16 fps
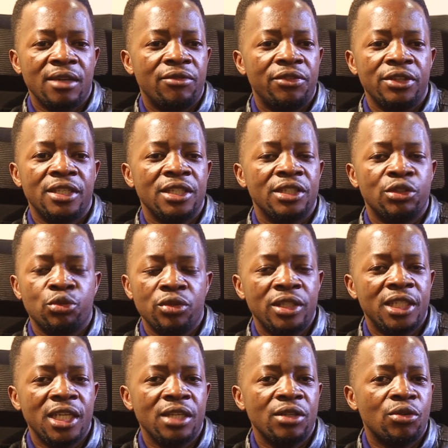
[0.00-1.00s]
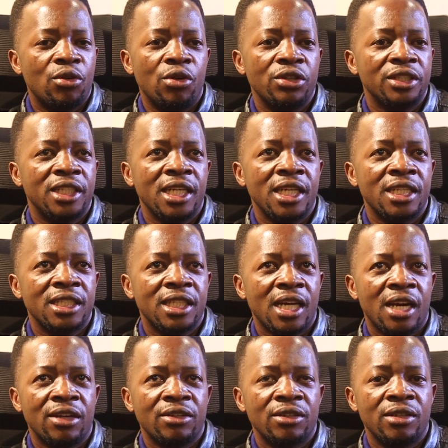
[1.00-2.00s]
If it is written content
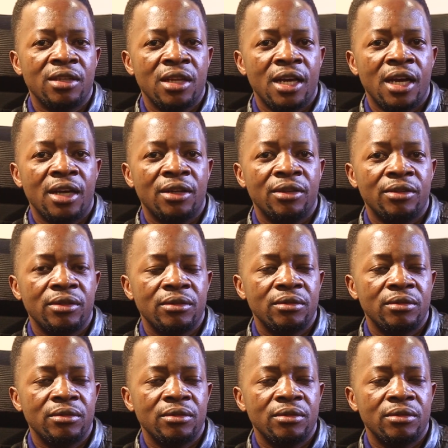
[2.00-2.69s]
and there are